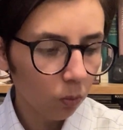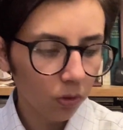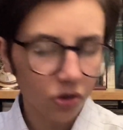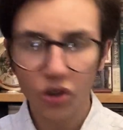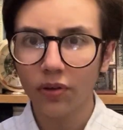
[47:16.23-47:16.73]

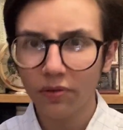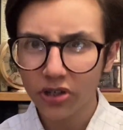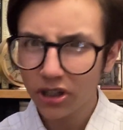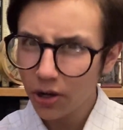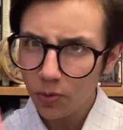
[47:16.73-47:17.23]
So there is
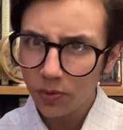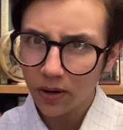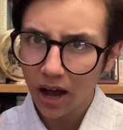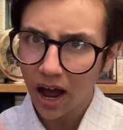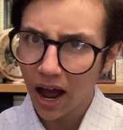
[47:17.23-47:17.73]
no
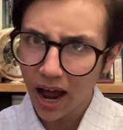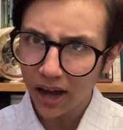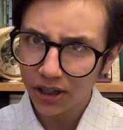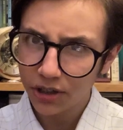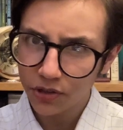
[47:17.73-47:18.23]

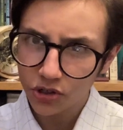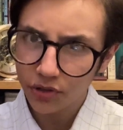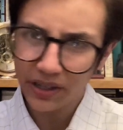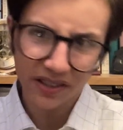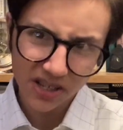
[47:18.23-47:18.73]
accurate
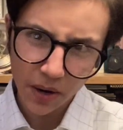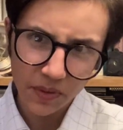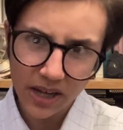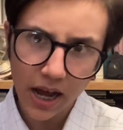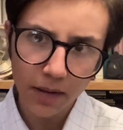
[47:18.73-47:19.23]
scrutiny, there's no
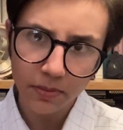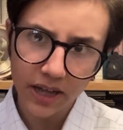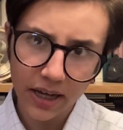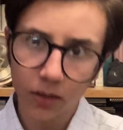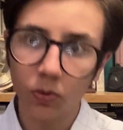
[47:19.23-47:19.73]
time
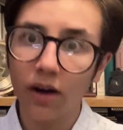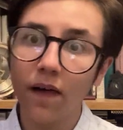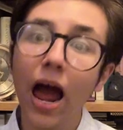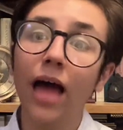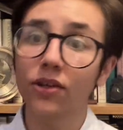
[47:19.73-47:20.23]
taken,
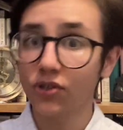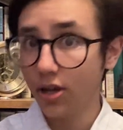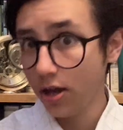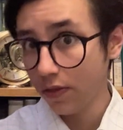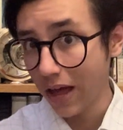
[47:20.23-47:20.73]
whereas
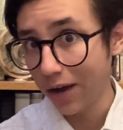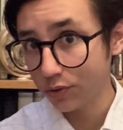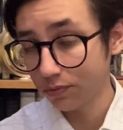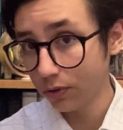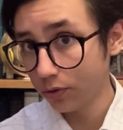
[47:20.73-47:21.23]
the House
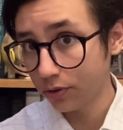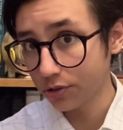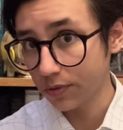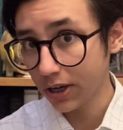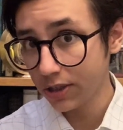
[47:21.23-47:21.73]
of Lords,
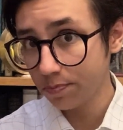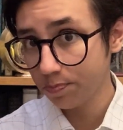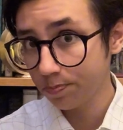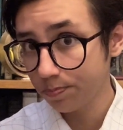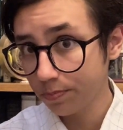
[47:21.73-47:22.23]
right?
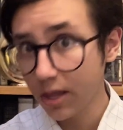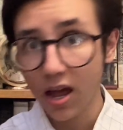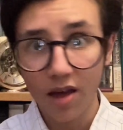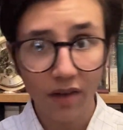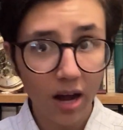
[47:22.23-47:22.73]

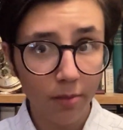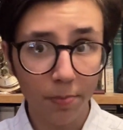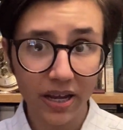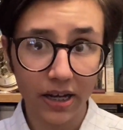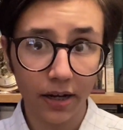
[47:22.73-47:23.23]
If I'm a
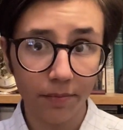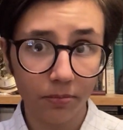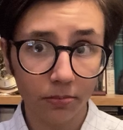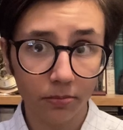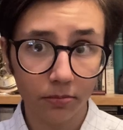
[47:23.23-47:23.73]
peer,
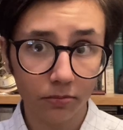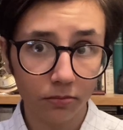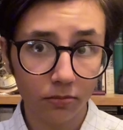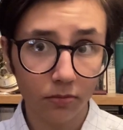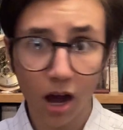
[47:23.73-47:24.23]

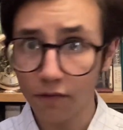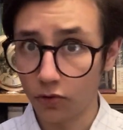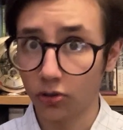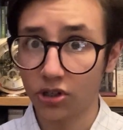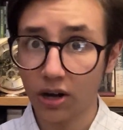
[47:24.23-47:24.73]
I've not
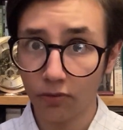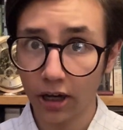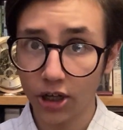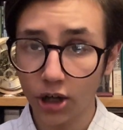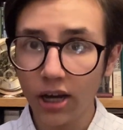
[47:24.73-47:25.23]
got to stand for
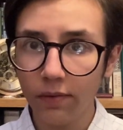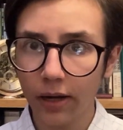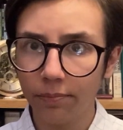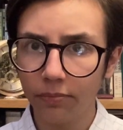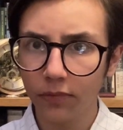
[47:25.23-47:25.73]
election anywhere,
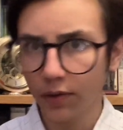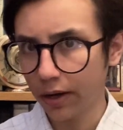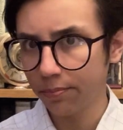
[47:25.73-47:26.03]
do